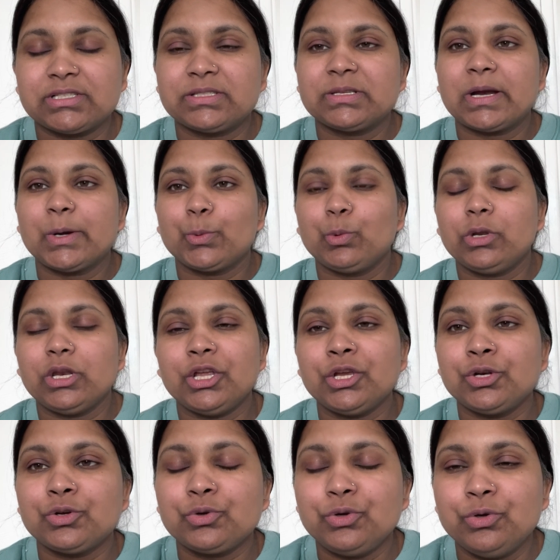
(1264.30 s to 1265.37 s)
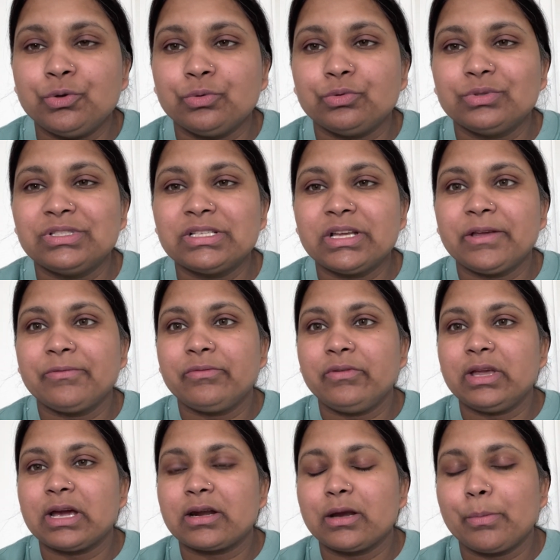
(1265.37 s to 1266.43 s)
that we need to use if we
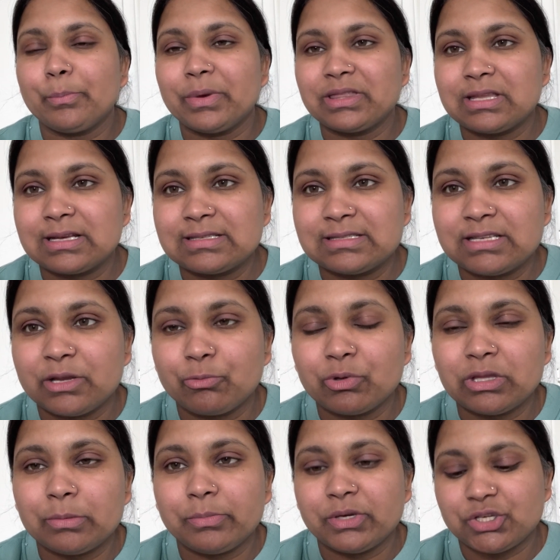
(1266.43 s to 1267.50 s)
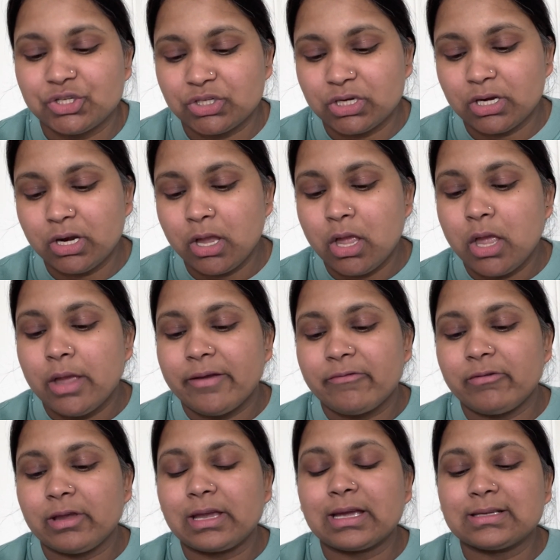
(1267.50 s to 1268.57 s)
are empathizing with the patient? We
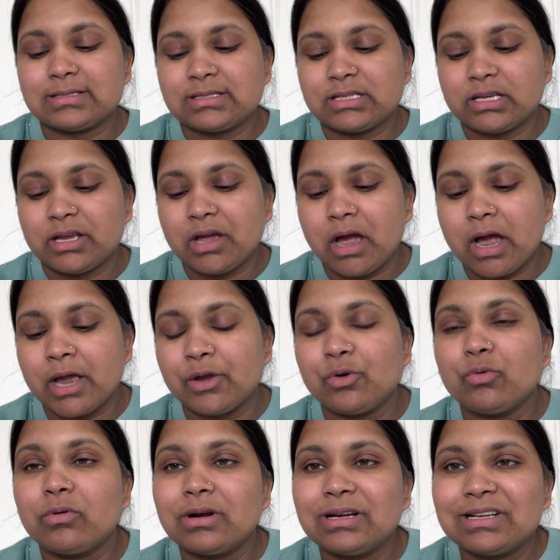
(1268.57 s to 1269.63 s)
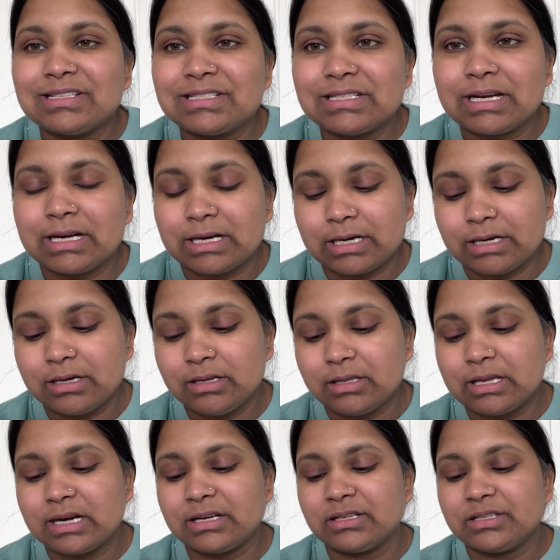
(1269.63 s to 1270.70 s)
can say, I do understand
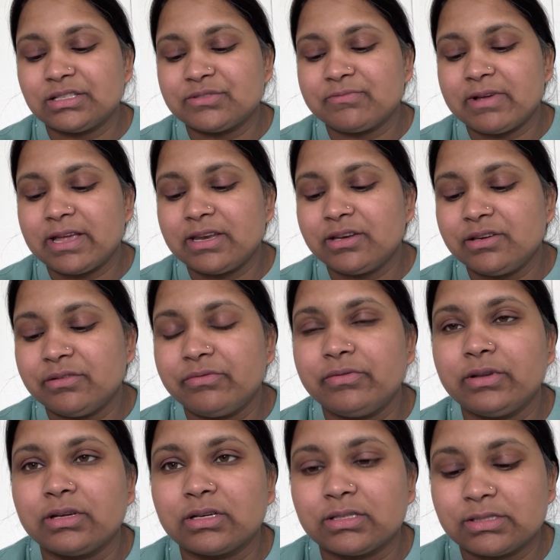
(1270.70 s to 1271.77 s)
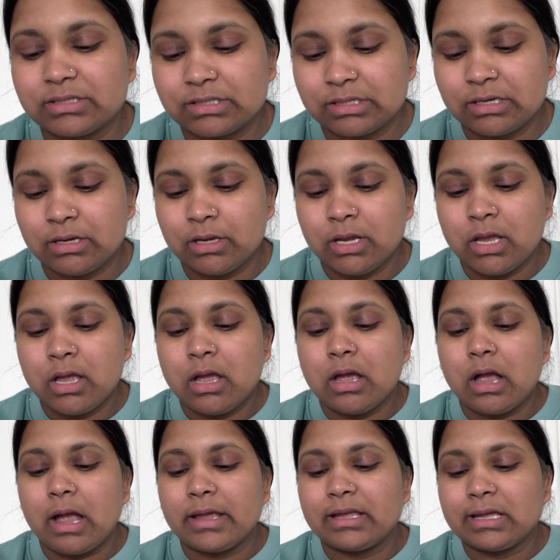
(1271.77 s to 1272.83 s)
that it is very difficult.
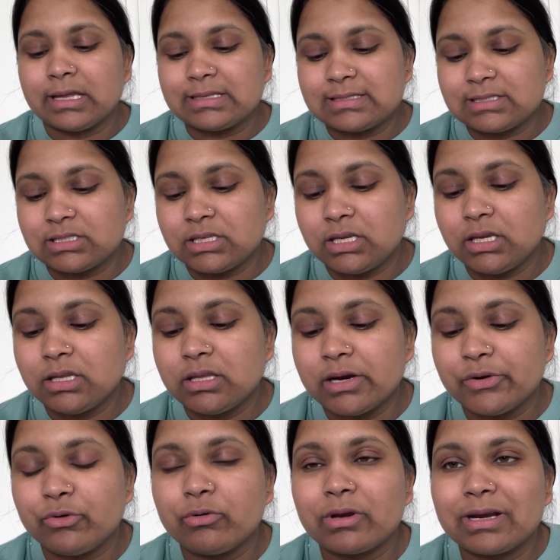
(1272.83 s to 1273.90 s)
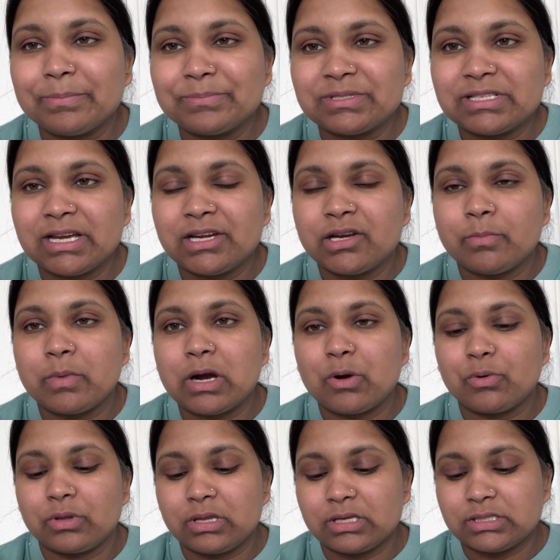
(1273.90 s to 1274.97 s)
I can see that you are upset
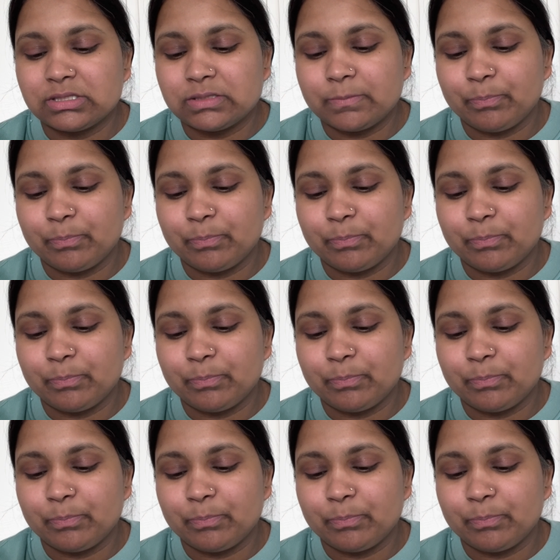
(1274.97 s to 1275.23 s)
about this.